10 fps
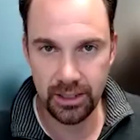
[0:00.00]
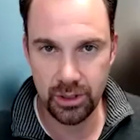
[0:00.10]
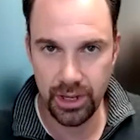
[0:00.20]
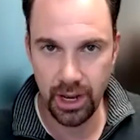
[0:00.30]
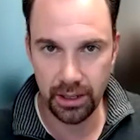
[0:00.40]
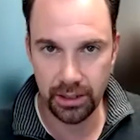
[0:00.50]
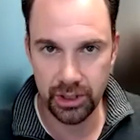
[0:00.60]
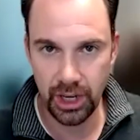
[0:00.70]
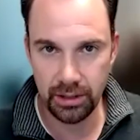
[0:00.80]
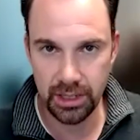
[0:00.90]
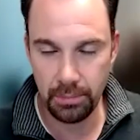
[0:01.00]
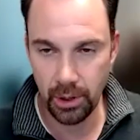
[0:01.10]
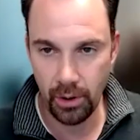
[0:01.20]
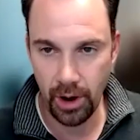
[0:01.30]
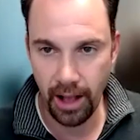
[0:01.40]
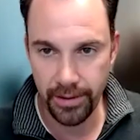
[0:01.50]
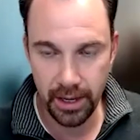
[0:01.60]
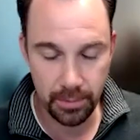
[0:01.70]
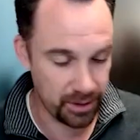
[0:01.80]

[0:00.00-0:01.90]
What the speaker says: to a younger demographic,